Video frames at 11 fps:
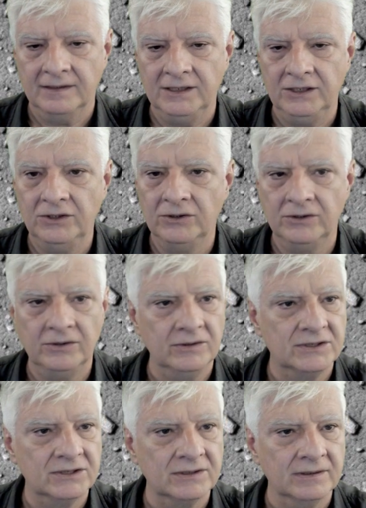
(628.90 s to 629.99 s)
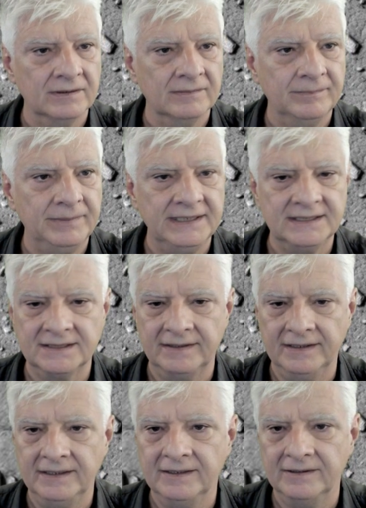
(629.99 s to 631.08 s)
another huge piece
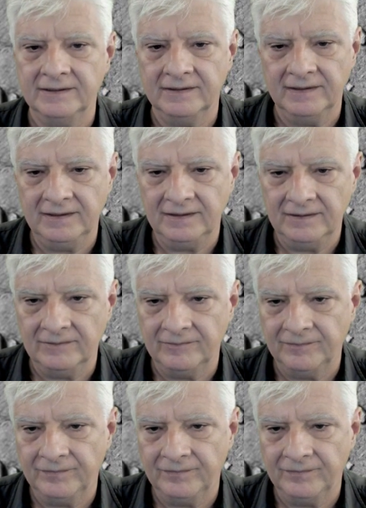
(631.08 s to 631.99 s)
sticking out there.